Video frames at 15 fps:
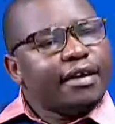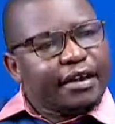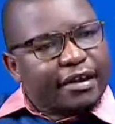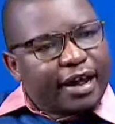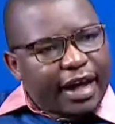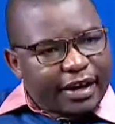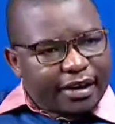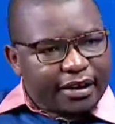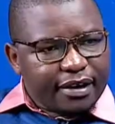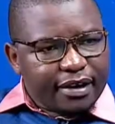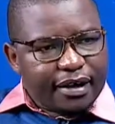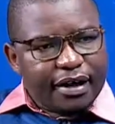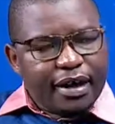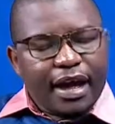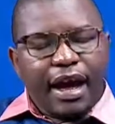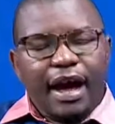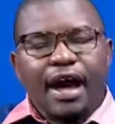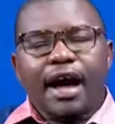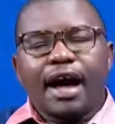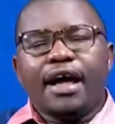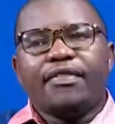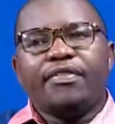denied
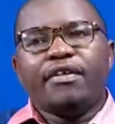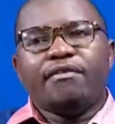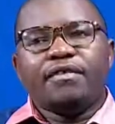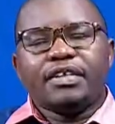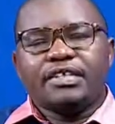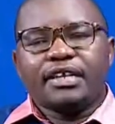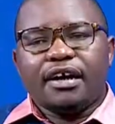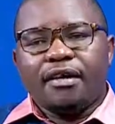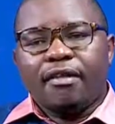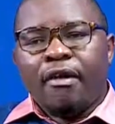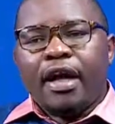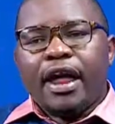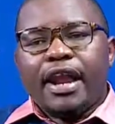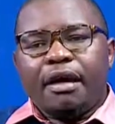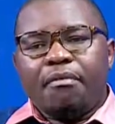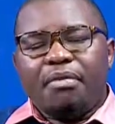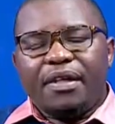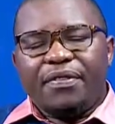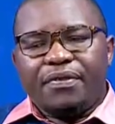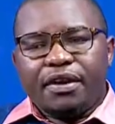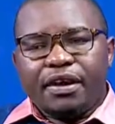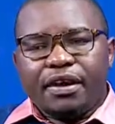the visa.
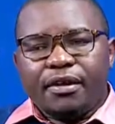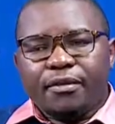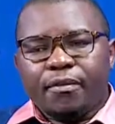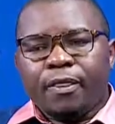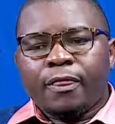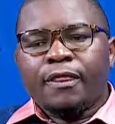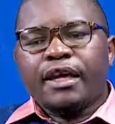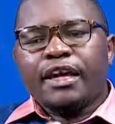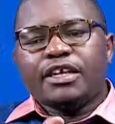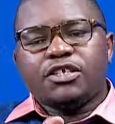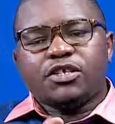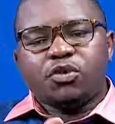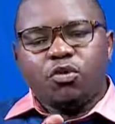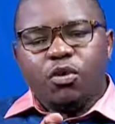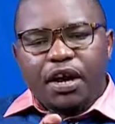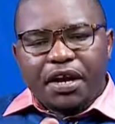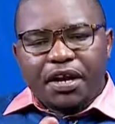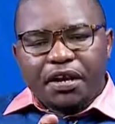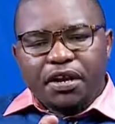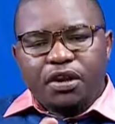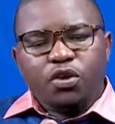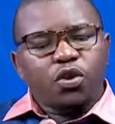Number three is
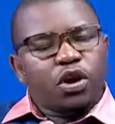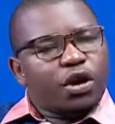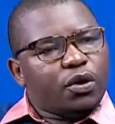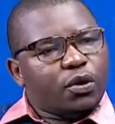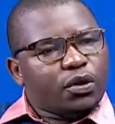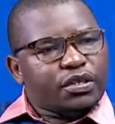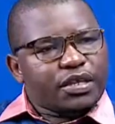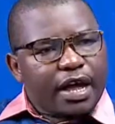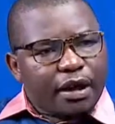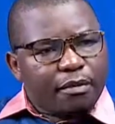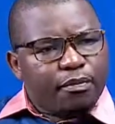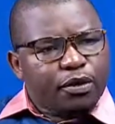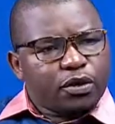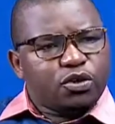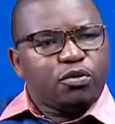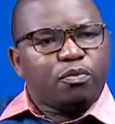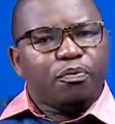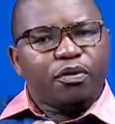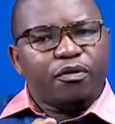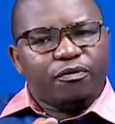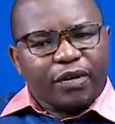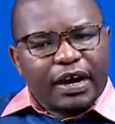when you are not able to
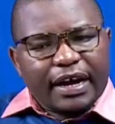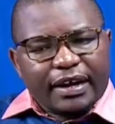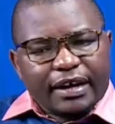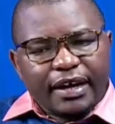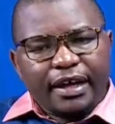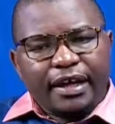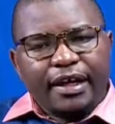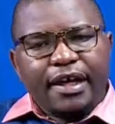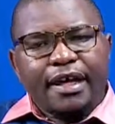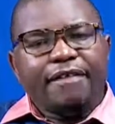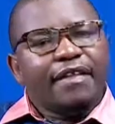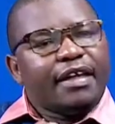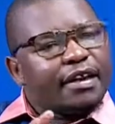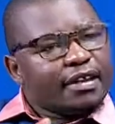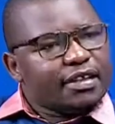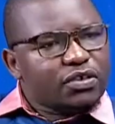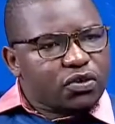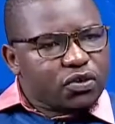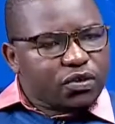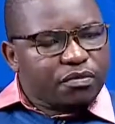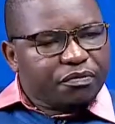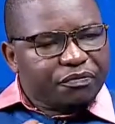provide the
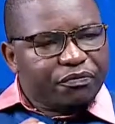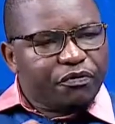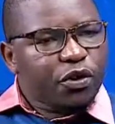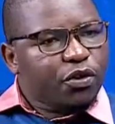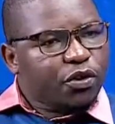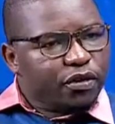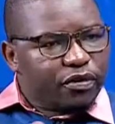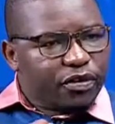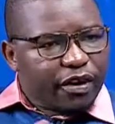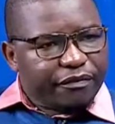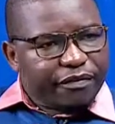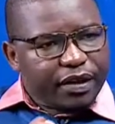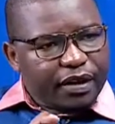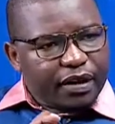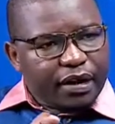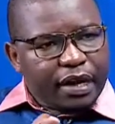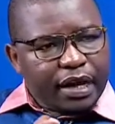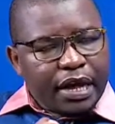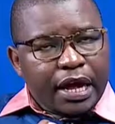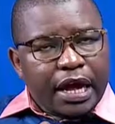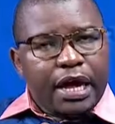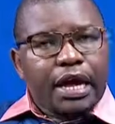reason for your travel.
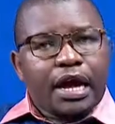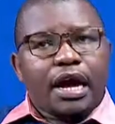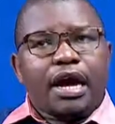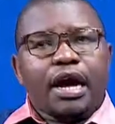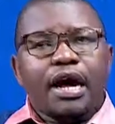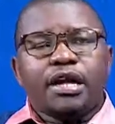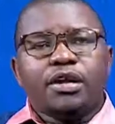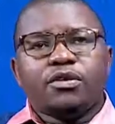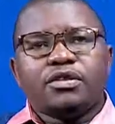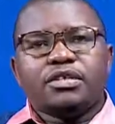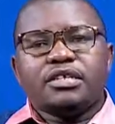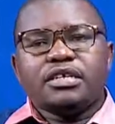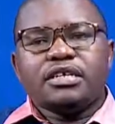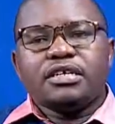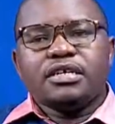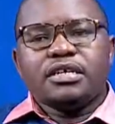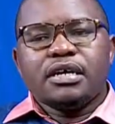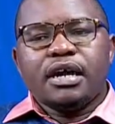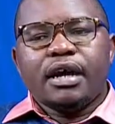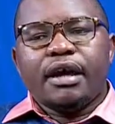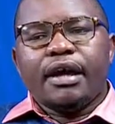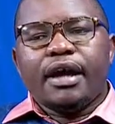You
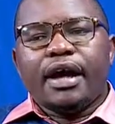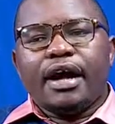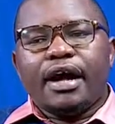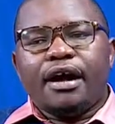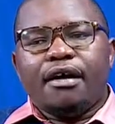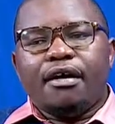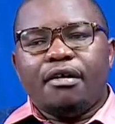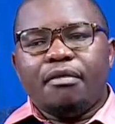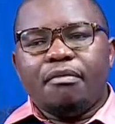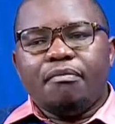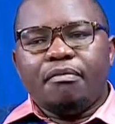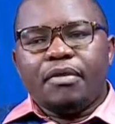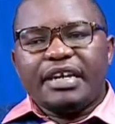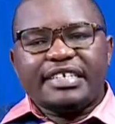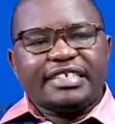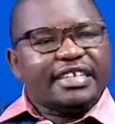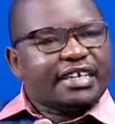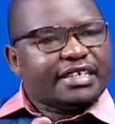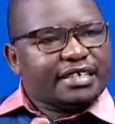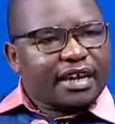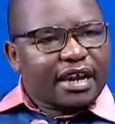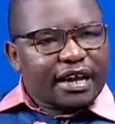see, it's
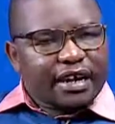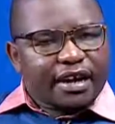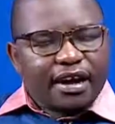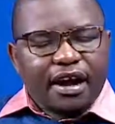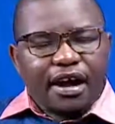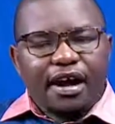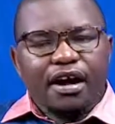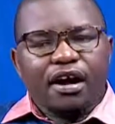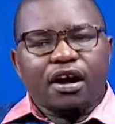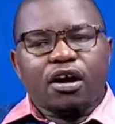just like